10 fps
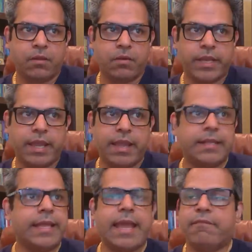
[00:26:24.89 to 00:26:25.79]
okay,
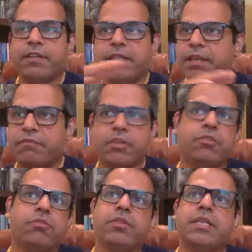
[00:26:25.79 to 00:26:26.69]
and they haven't lived
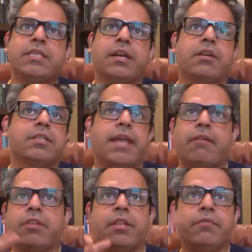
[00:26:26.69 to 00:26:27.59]
through these eras, they
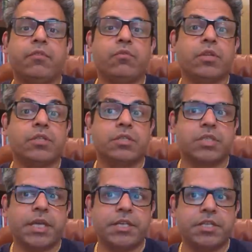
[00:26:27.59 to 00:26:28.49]
haven't lived through the
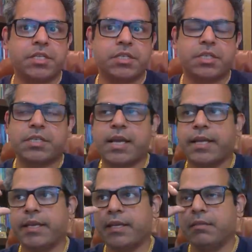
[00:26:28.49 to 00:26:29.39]
changes in
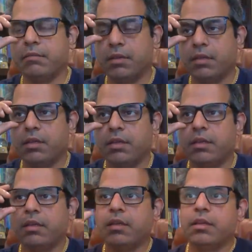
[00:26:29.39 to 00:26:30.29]
society,
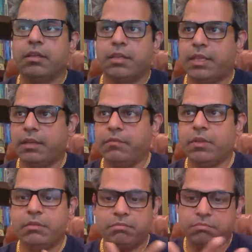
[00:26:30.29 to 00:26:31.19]
they
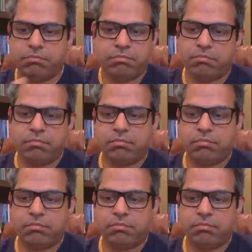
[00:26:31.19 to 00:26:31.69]
will,